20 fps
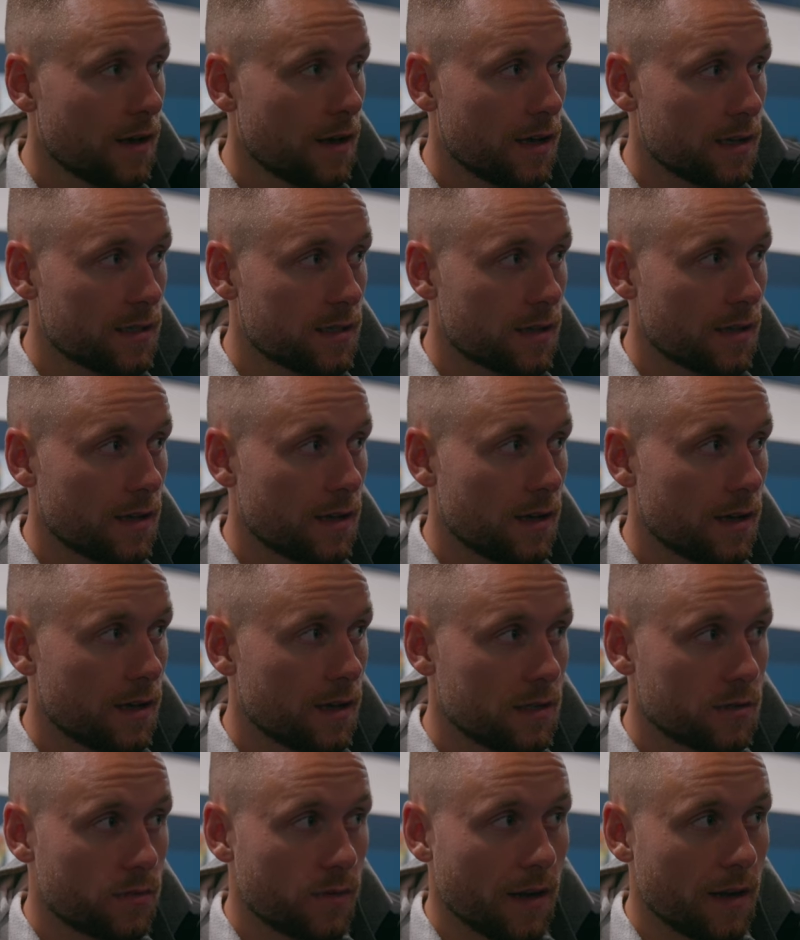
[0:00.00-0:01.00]
it's
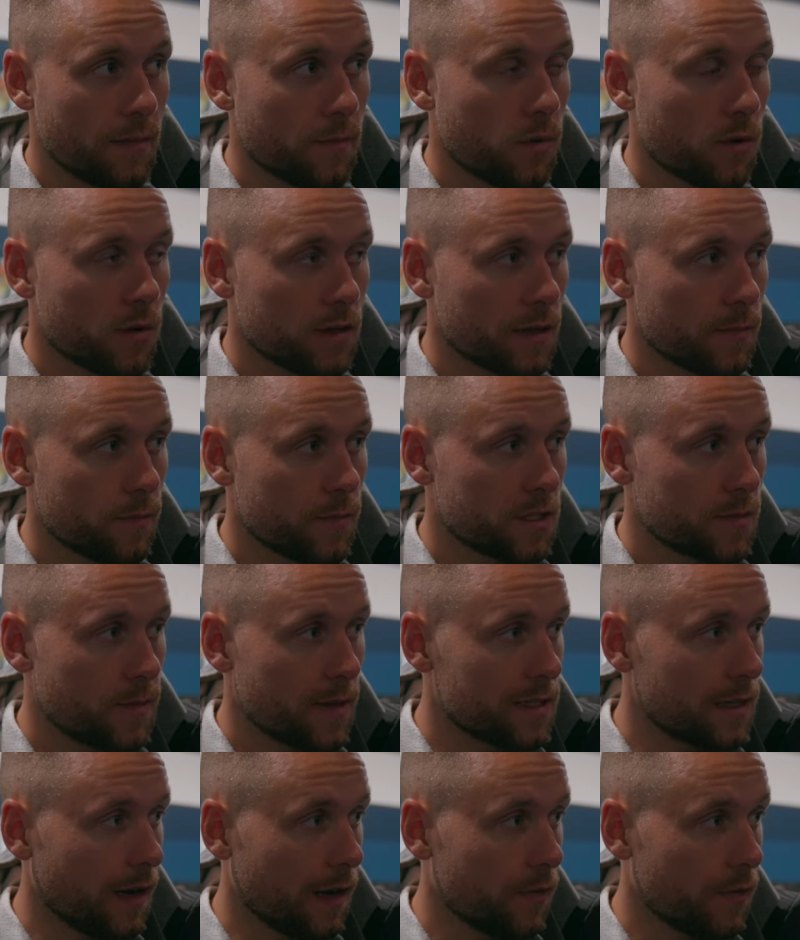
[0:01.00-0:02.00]
really important,
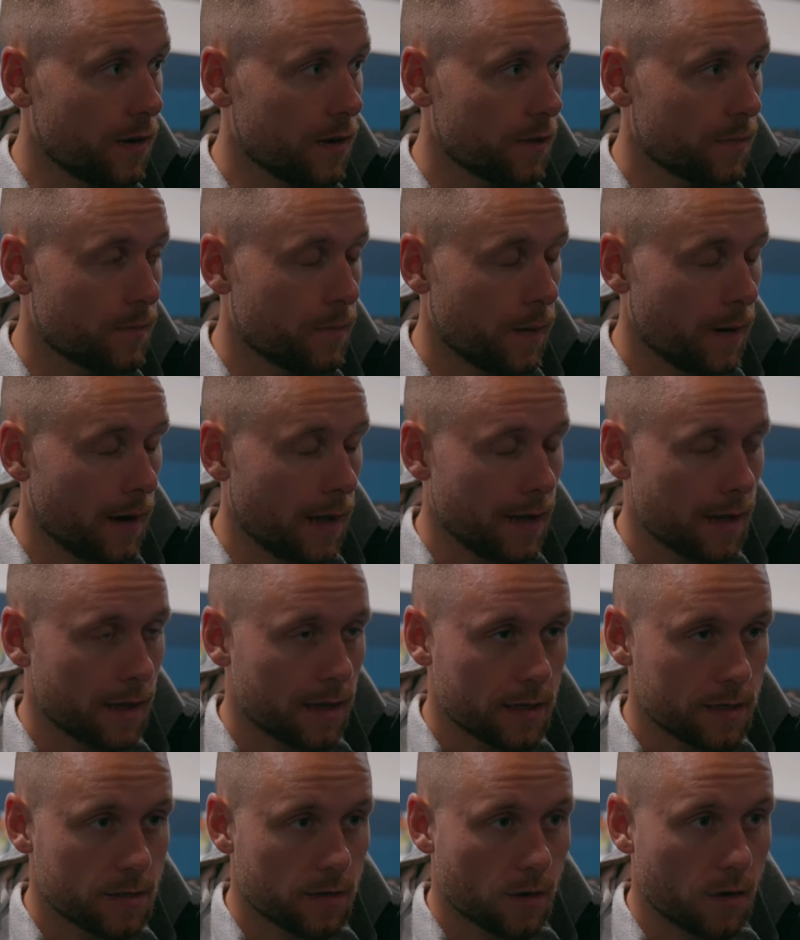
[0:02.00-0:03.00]
especially when you're playing
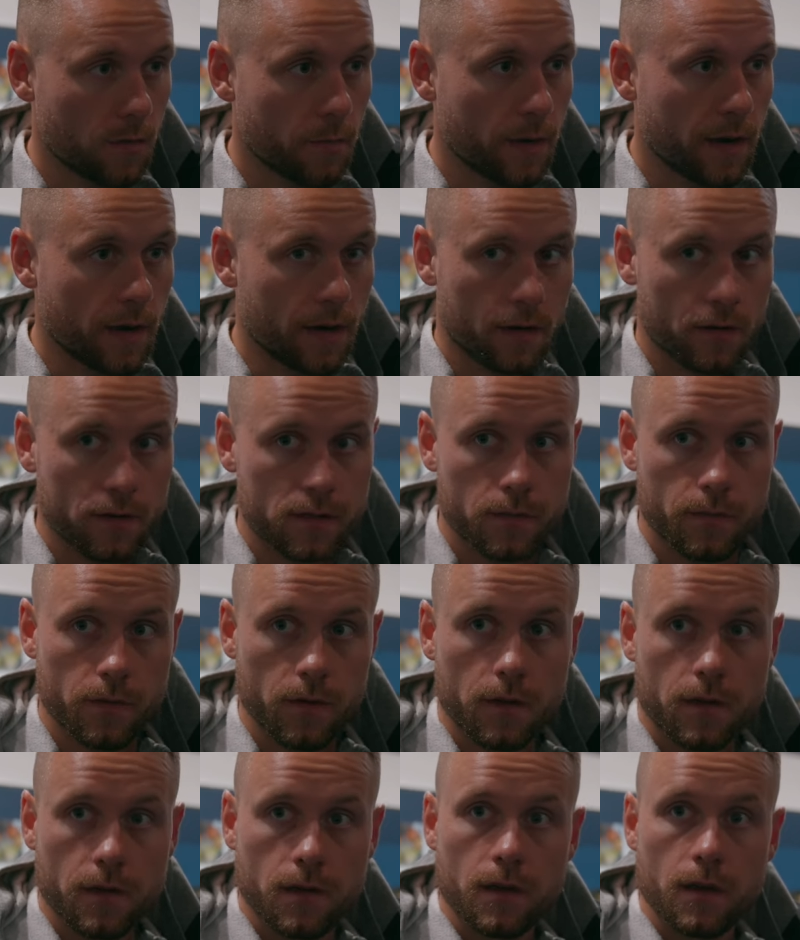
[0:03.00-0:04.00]
against the competitors.
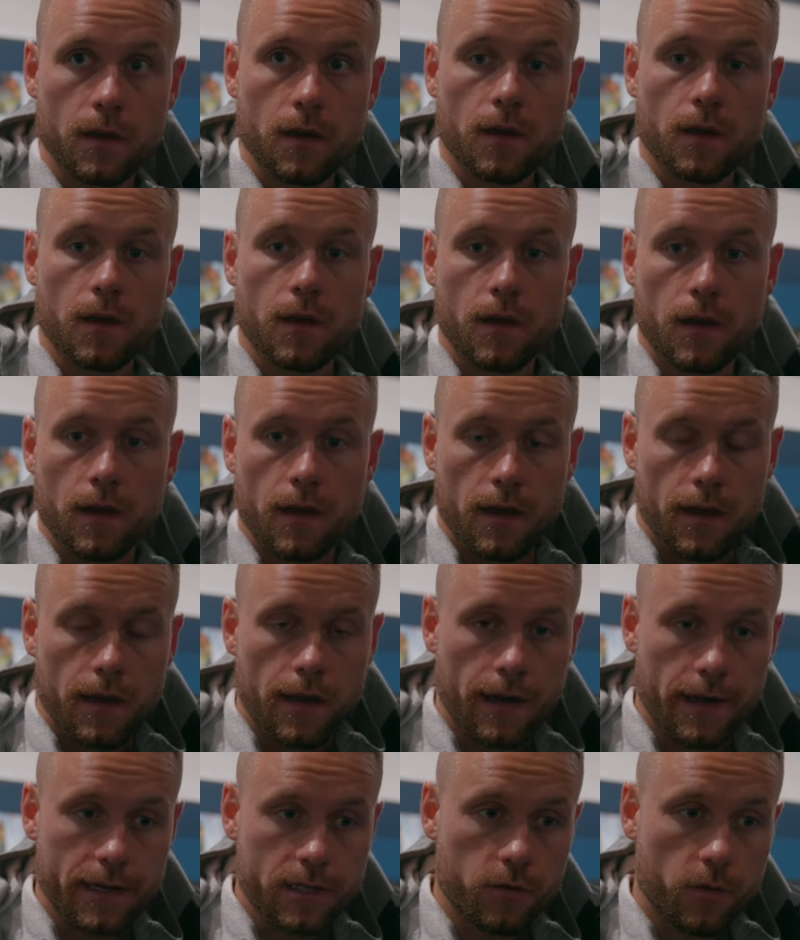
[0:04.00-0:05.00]
But
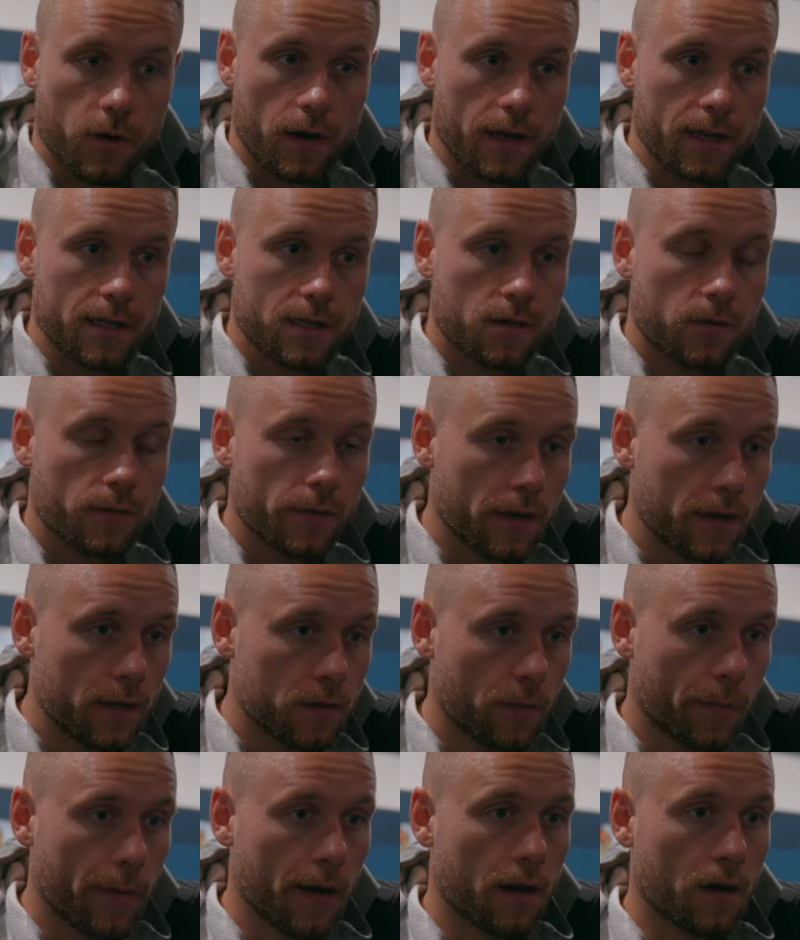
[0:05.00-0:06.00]
it is it is. We need
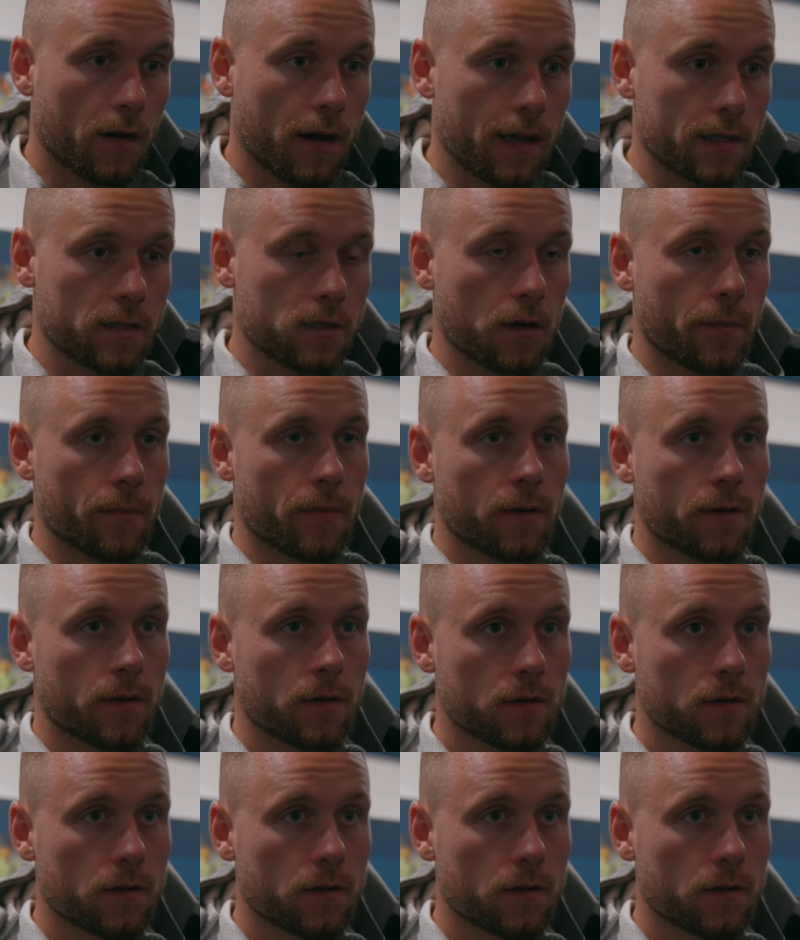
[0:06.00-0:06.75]
to pick our heads up.